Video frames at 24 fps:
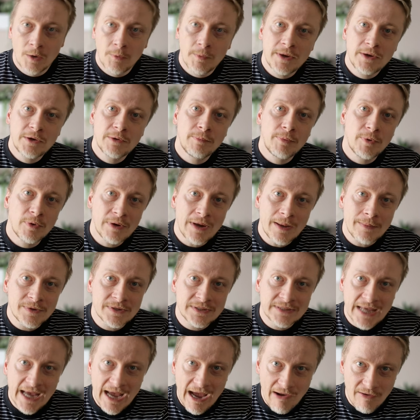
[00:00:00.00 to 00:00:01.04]
When the program
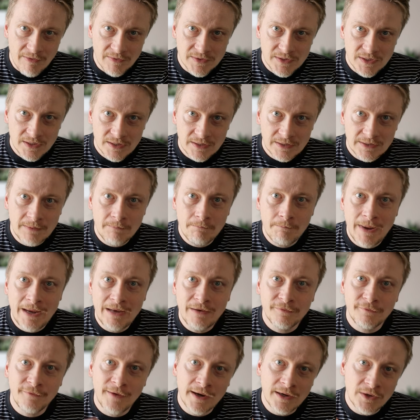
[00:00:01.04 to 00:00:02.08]
starts, the
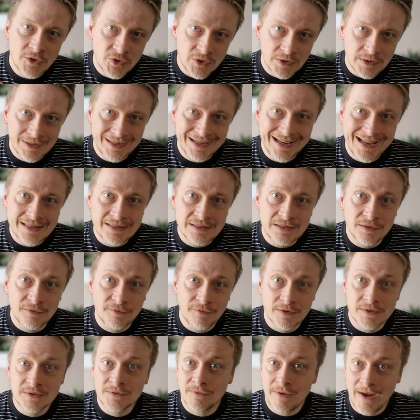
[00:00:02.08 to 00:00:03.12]
main function gets the
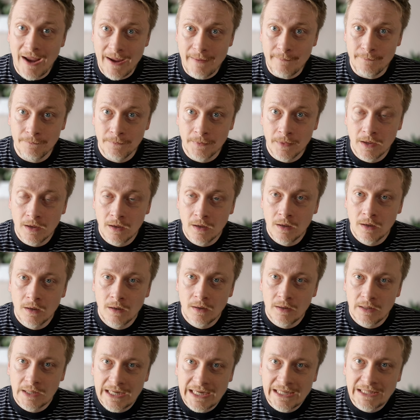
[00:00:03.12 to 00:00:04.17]
first frame.
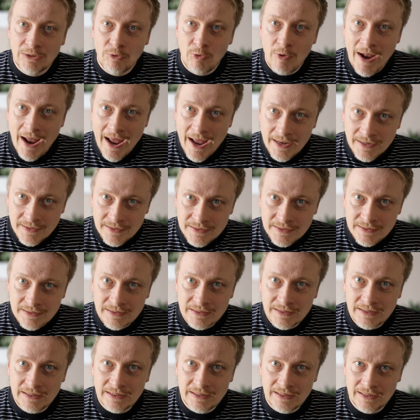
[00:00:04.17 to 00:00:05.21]
It runs
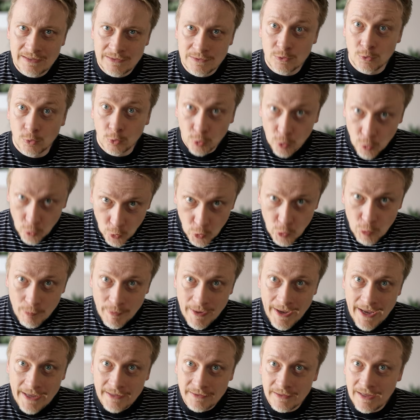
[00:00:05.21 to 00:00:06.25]
its
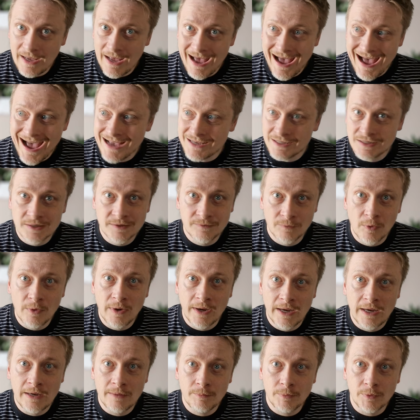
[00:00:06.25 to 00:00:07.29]
loop and asks
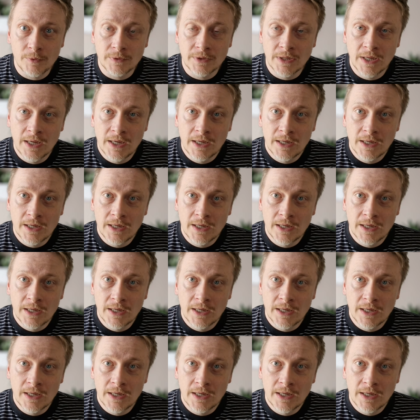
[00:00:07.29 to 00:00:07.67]
for input.